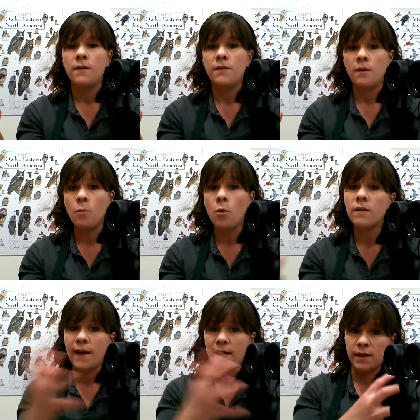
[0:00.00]
the more
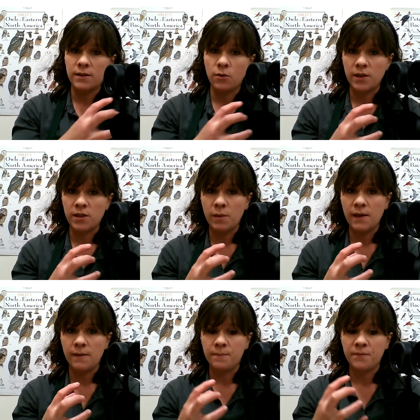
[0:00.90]
light is going to
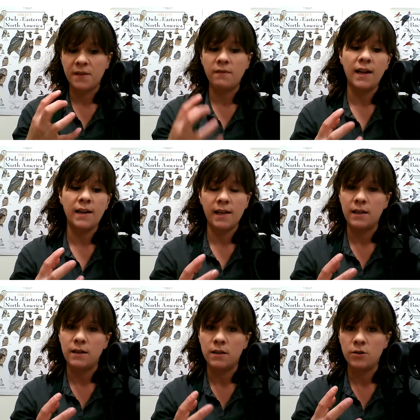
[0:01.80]
be let
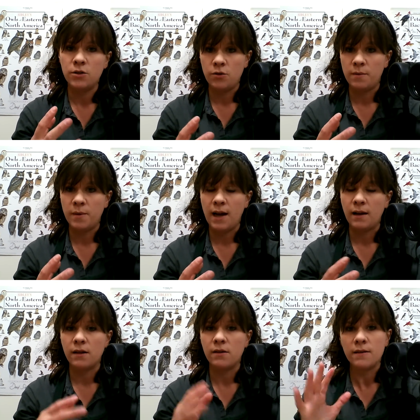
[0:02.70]
in to the
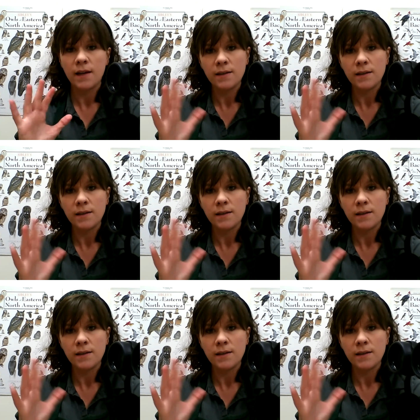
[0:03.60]
binocular. That's a